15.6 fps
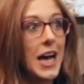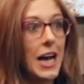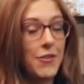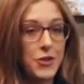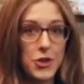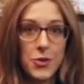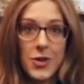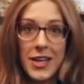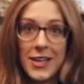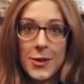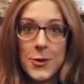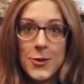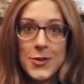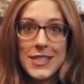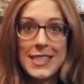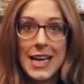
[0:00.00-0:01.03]
After a while,
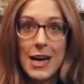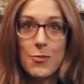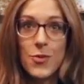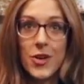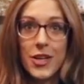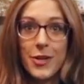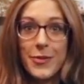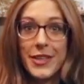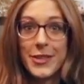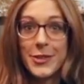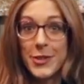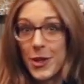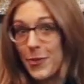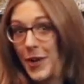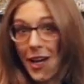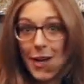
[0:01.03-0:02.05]
OSAP wanted me to
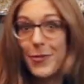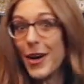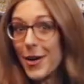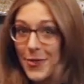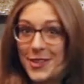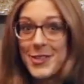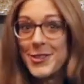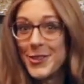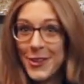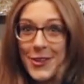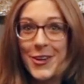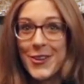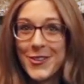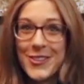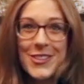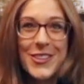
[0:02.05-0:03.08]
start paying back my student
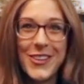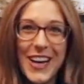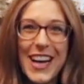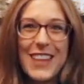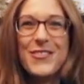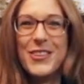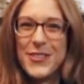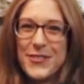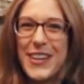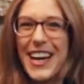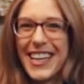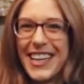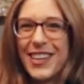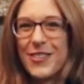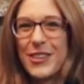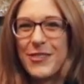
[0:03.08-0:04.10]
loans, so I moved
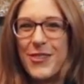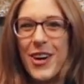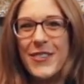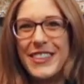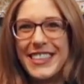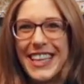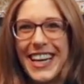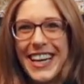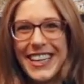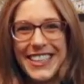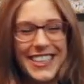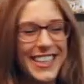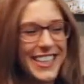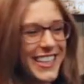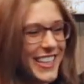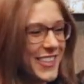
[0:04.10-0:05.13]
back in with mom and dad,
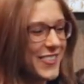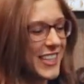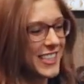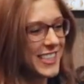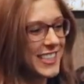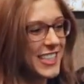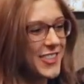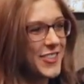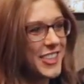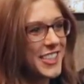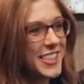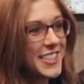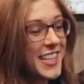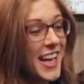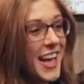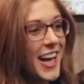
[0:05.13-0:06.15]
and I came back to Timmins.
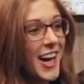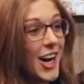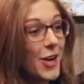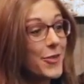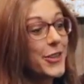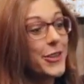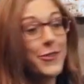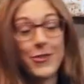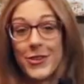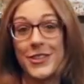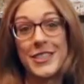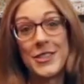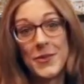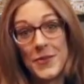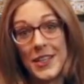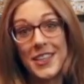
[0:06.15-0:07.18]
I'll be the
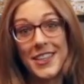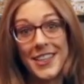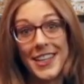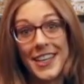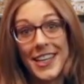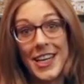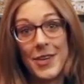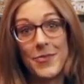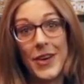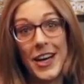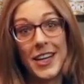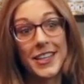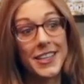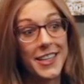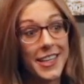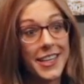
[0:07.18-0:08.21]
first to admit that I came
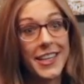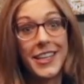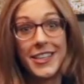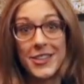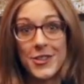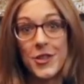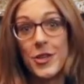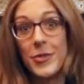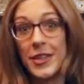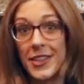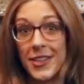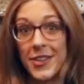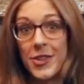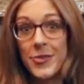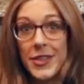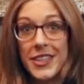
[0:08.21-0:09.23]
back kicking and screaming a
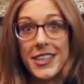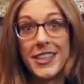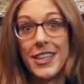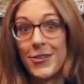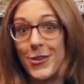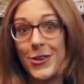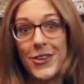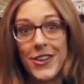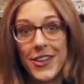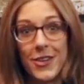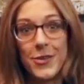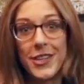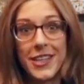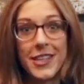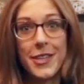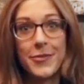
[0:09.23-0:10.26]
little bit. I never thought I
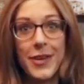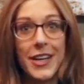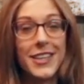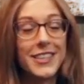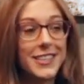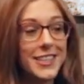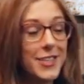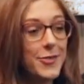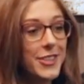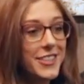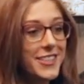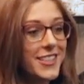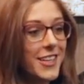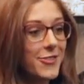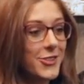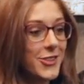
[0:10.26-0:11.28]
would end up back in Timmins
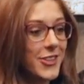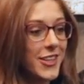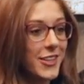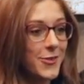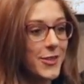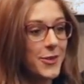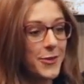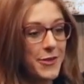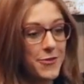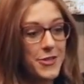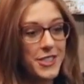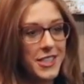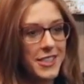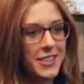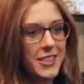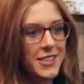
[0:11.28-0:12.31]
after I went away for
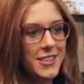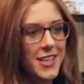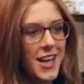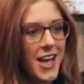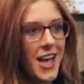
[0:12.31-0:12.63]
studies.